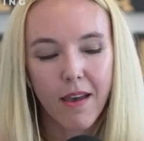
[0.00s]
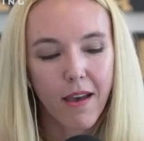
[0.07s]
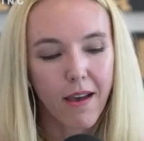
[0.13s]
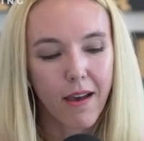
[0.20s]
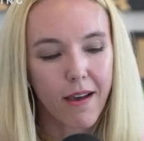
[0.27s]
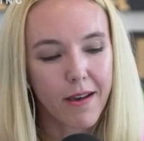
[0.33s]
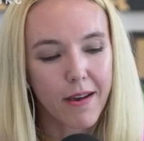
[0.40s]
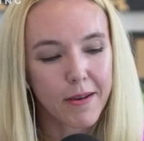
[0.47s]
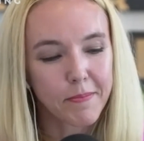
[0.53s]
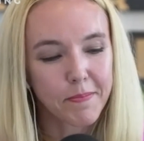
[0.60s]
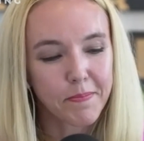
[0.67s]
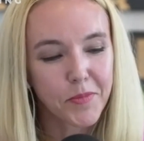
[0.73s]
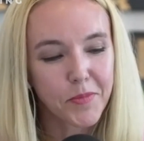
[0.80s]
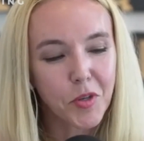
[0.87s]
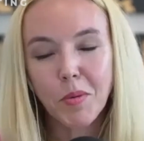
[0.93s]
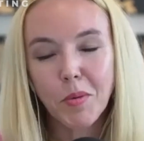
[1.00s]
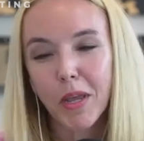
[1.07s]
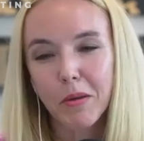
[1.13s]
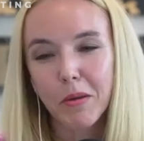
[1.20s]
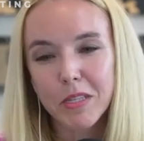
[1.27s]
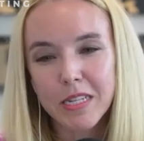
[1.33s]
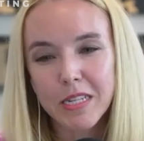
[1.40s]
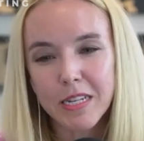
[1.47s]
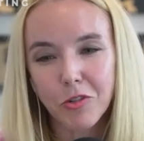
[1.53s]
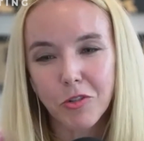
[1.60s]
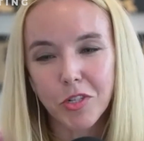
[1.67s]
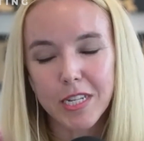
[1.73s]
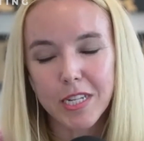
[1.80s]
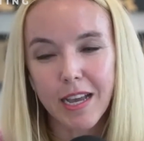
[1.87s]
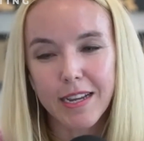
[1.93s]
So anyway, it was an
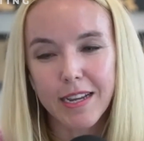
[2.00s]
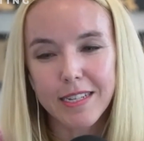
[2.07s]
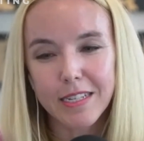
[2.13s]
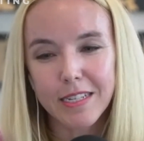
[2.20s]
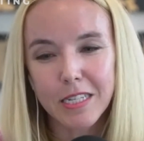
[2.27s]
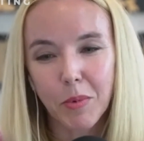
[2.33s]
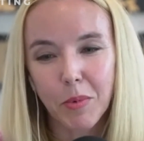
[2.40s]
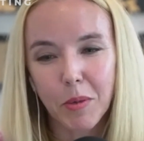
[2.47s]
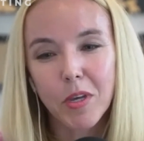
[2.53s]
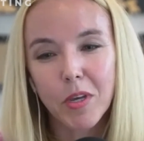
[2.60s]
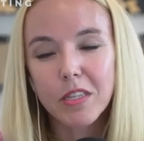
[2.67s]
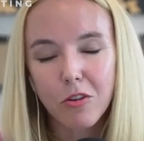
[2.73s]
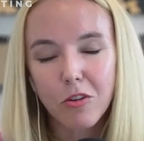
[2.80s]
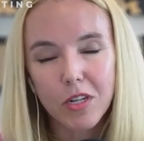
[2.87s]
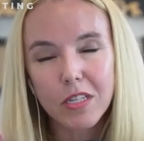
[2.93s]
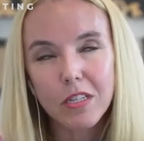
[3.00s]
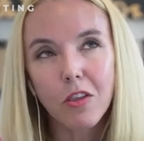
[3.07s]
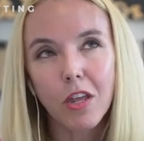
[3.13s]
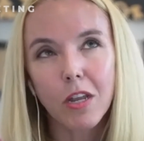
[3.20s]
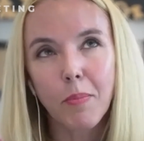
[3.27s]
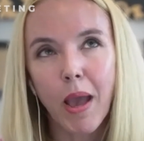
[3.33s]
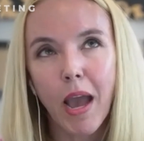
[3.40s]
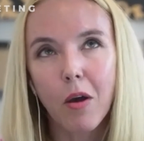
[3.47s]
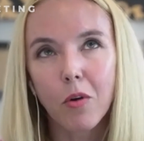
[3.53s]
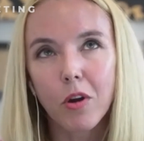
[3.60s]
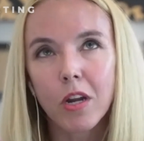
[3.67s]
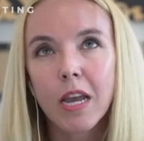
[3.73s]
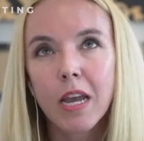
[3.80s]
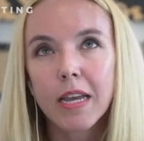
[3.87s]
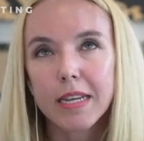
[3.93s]
interesting idea to me because there is a lot of
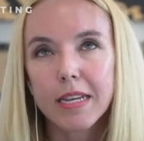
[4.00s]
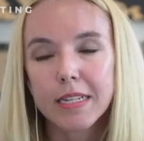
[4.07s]
power in